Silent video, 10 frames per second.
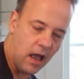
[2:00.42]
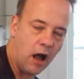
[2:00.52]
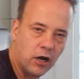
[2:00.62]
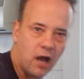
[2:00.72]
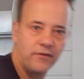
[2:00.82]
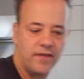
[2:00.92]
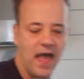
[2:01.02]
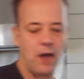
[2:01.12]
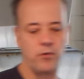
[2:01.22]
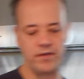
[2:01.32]
I'll cover
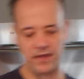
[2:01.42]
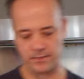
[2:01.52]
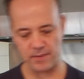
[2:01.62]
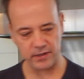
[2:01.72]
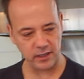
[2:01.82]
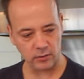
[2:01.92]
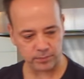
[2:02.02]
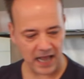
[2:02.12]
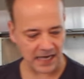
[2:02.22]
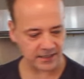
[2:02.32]
that with like maybe a little
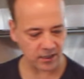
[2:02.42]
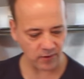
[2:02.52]
plastic